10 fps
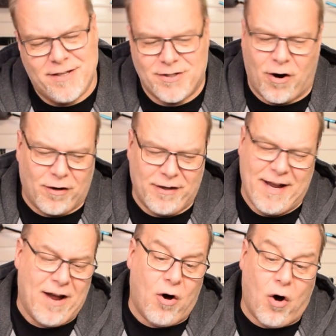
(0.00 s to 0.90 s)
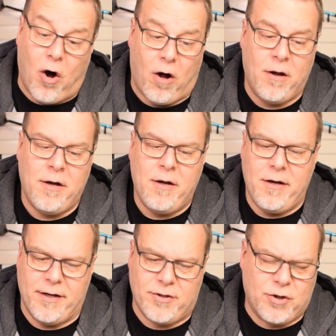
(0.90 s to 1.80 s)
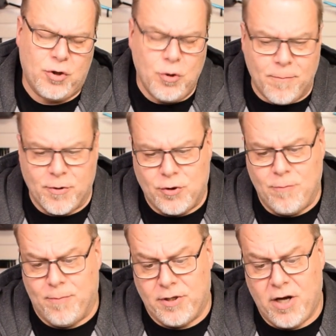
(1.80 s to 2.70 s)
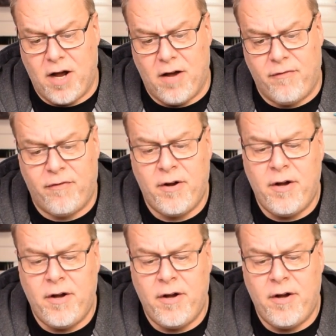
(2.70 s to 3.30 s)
this hardly at all. It's super tough.